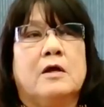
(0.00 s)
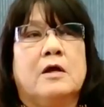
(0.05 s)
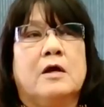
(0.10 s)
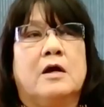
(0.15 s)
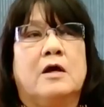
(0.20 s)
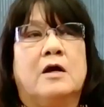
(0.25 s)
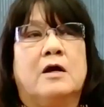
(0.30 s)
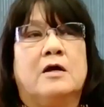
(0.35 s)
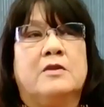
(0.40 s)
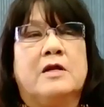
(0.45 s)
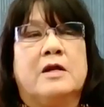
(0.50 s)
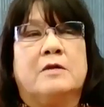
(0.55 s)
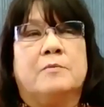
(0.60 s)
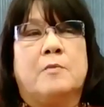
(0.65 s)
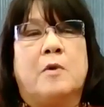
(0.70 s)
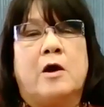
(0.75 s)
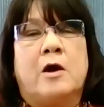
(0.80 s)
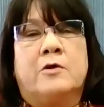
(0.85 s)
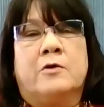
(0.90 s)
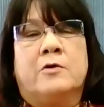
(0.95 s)
and then
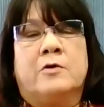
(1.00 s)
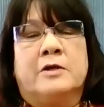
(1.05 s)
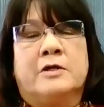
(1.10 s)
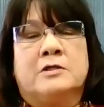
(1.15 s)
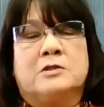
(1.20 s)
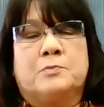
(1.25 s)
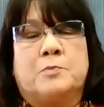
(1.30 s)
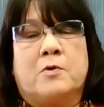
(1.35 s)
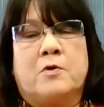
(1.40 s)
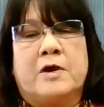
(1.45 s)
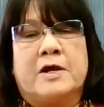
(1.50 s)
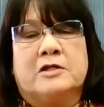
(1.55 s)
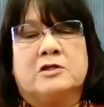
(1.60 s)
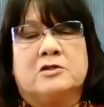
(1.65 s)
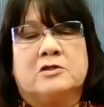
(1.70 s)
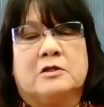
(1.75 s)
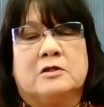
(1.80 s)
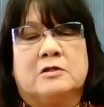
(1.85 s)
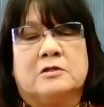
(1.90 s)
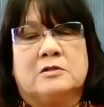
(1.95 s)
modern
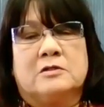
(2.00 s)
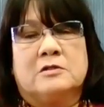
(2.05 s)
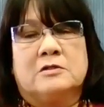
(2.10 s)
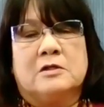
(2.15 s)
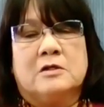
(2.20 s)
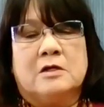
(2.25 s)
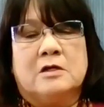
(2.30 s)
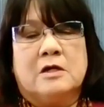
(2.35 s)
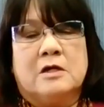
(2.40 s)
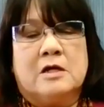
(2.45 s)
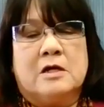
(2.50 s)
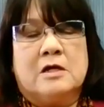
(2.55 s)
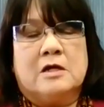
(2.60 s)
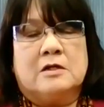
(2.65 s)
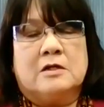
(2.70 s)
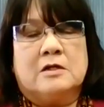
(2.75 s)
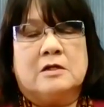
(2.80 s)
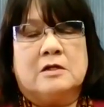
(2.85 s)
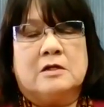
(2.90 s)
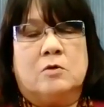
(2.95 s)
inspirations.
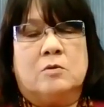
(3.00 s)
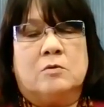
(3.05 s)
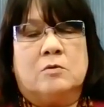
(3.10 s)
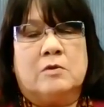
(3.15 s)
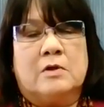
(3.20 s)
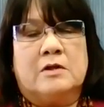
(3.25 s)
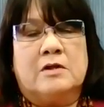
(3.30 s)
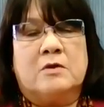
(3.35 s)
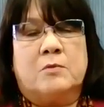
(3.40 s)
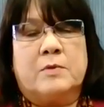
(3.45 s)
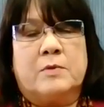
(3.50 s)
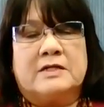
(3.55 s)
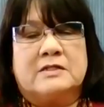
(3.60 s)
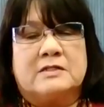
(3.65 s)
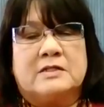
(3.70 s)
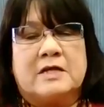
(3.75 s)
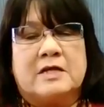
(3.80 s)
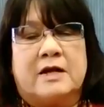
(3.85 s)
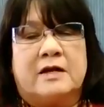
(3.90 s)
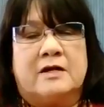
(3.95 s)
So, and then we
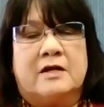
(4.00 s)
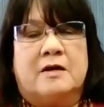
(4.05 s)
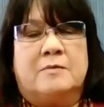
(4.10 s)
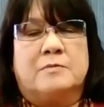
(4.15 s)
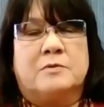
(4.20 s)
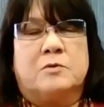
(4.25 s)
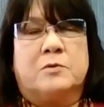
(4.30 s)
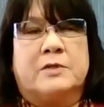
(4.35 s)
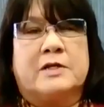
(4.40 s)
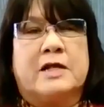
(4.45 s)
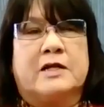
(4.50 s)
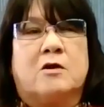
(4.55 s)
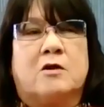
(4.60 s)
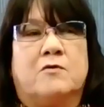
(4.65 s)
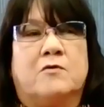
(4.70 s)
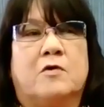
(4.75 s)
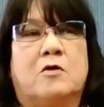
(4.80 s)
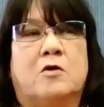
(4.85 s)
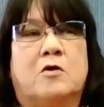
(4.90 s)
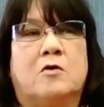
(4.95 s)
set it up. We take
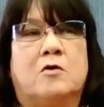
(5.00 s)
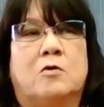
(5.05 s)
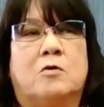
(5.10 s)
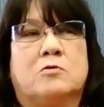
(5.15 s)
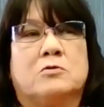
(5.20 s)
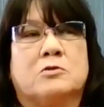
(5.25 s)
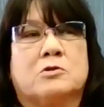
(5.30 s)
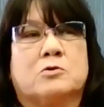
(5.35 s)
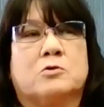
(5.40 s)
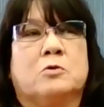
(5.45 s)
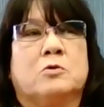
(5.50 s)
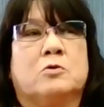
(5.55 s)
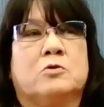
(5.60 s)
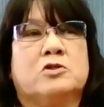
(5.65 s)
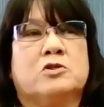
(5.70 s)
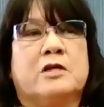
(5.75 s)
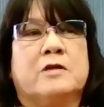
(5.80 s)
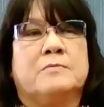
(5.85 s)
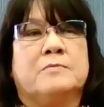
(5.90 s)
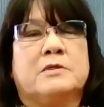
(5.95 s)
over a whole school
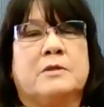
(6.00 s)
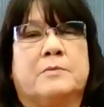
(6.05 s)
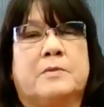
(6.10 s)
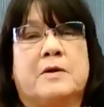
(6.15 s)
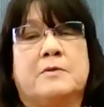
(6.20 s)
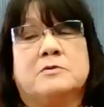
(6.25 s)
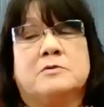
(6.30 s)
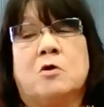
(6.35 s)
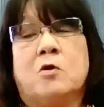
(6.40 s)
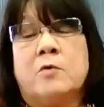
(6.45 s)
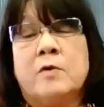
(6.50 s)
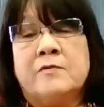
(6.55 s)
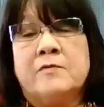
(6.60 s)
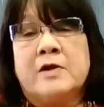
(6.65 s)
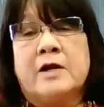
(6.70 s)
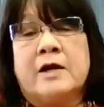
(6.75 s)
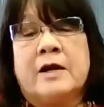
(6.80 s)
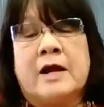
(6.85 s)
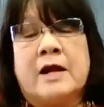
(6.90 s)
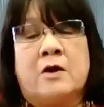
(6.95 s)
gym sometimes, or we've
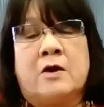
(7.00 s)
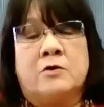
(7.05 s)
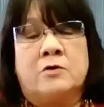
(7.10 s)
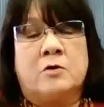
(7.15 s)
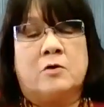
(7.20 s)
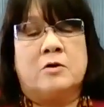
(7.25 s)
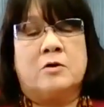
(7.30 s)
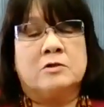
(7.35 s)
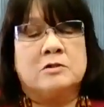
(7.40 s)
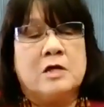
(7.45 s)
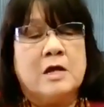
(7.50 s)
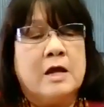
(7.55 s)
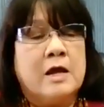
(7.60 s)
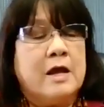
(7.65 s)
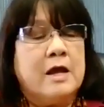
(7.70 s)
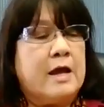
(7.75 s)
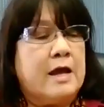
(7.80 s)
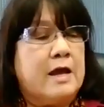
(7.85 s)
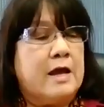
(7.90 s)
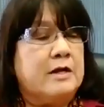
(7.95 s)
done it outdoors,
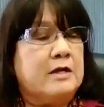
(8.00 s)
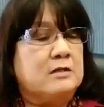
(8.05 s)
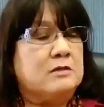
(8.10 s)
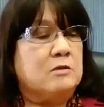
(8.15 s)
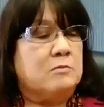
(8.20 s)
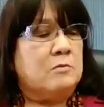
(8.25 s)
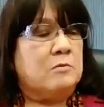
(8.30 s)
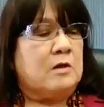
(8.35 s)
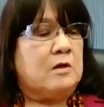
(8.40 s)
and it's